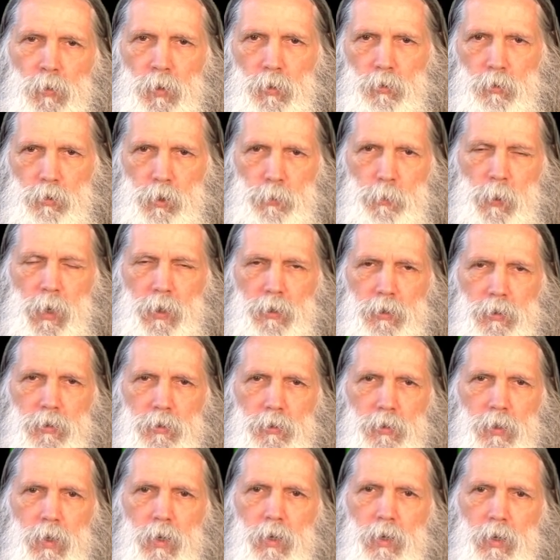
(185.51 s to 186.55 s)
the response
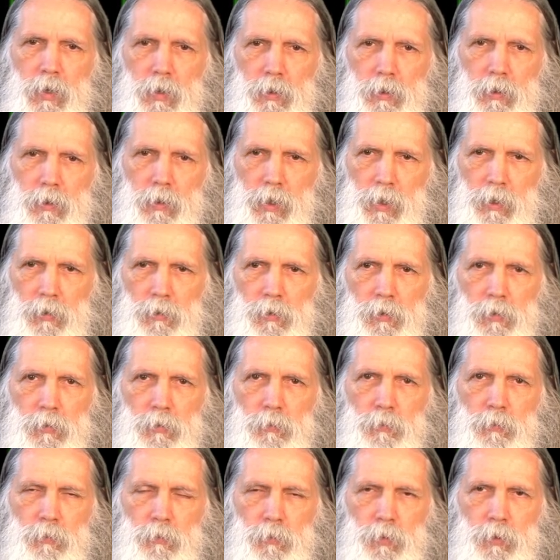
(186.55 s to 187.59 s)
to the heart and how the,
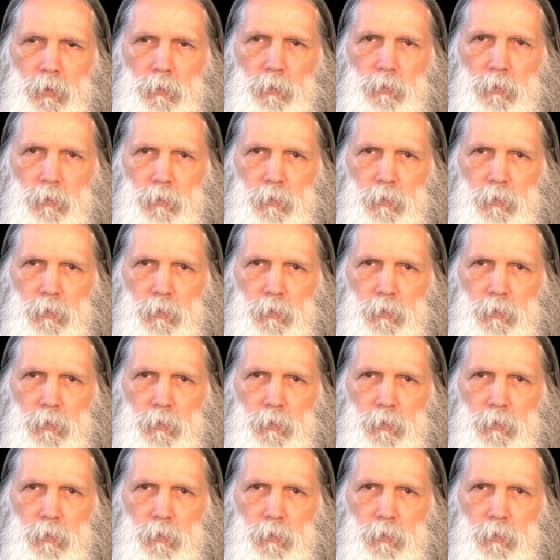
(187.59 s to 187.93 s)
the,